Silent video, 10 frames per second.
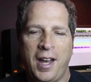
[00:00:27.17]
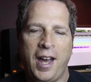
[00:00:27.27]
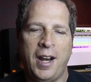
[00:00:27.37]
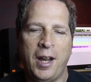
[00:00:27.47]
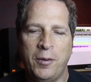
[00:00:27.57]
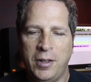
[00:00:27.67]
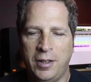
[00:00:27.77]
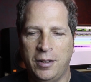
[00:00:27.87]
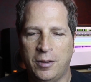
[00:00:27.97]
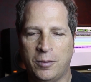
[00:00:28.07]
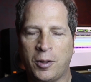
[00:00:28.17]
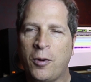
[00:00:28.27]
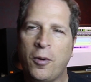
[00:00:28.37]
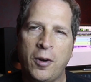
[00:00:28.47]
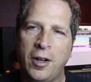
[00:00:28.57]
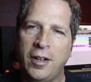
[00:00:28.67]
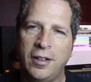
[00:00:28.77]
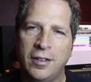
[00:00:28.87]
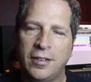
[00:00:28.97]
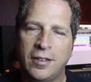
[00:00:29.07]
and I would record
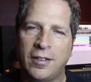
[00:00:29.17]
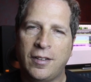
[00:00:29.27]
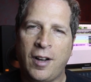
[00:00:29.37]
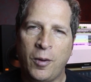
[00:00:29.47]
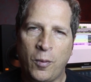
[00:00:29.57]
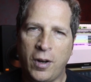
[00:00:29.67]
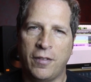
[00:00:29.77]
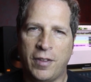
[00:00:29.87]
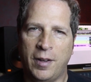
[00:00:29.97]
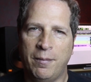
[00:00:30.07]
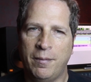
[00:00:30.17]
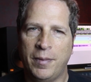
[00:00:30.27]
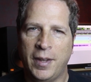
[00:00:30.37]
on one of them,